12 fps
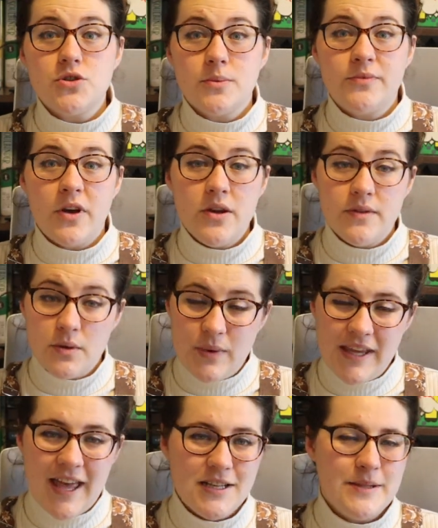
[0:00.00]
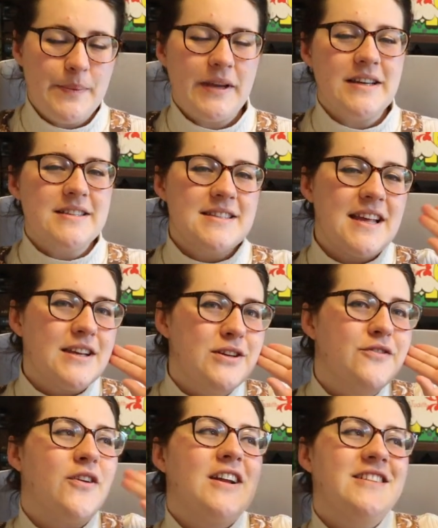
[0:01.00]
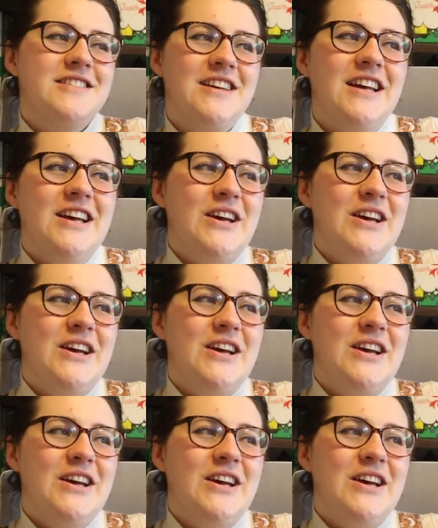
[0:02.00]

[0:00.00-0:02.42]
job for over the weekend, because thank you, friend,